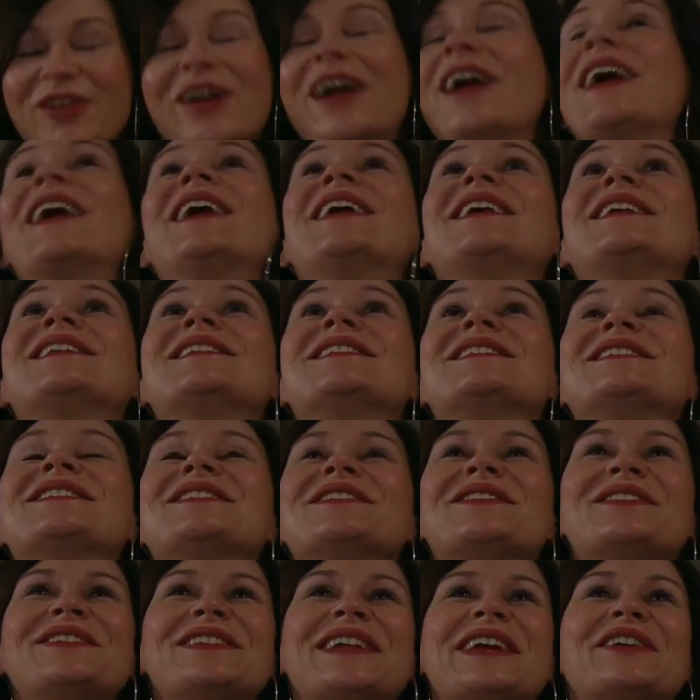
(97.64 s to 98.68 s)
Right,
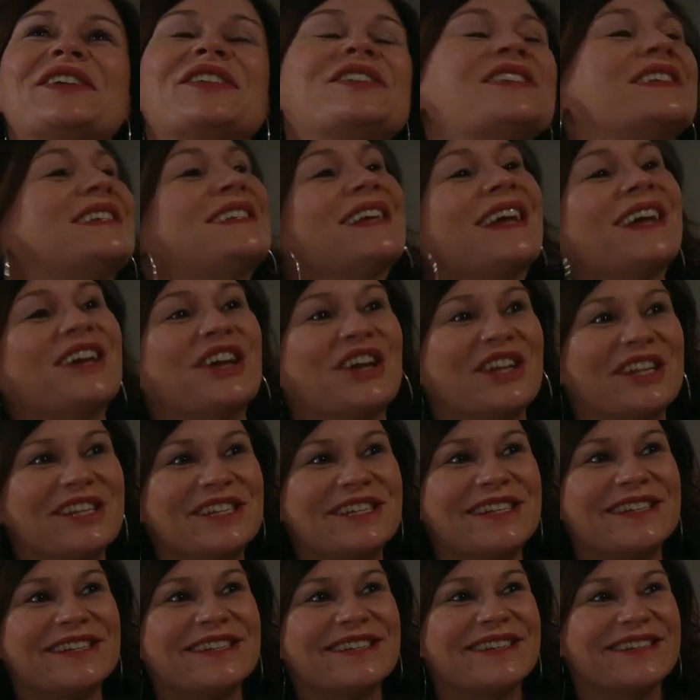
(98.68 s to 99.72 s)
so now you're a
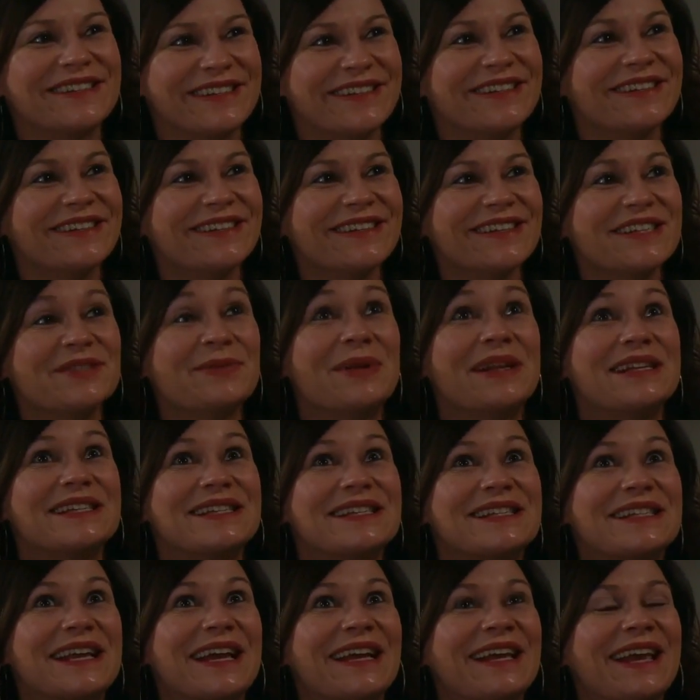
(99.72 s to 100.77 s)
psychologist, as well as a
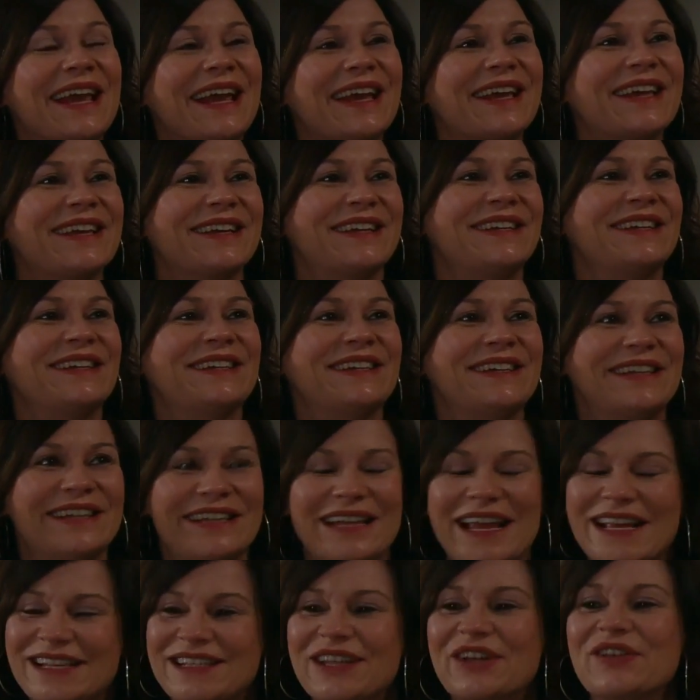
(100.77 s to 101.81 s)
psychic. And
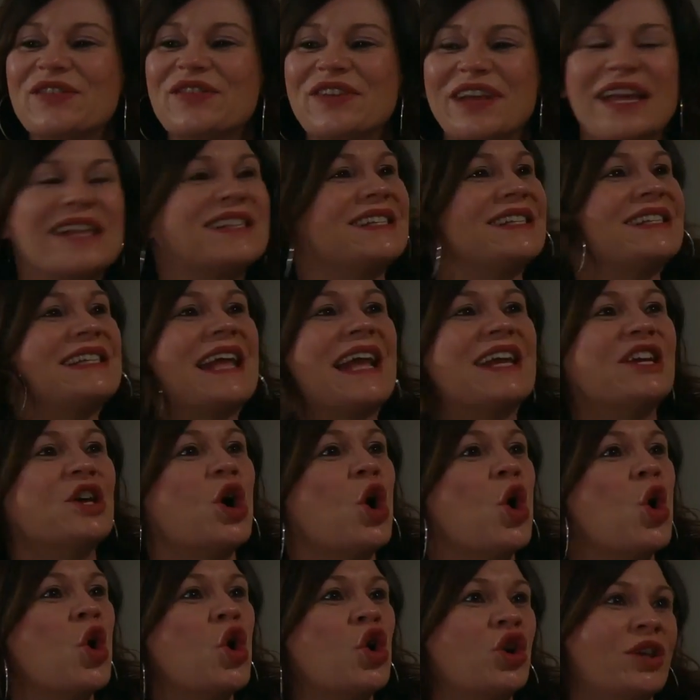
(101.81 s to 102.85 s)
let's not forget a
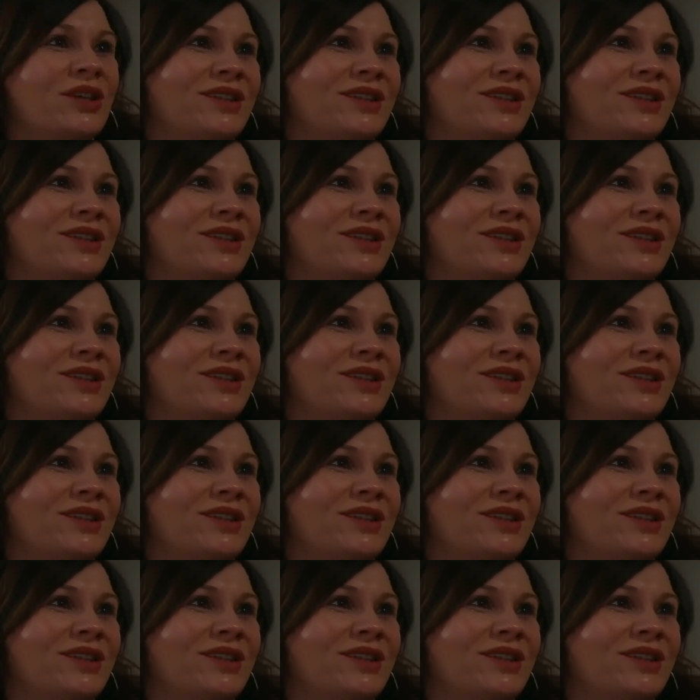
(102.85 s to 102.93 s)
psycho.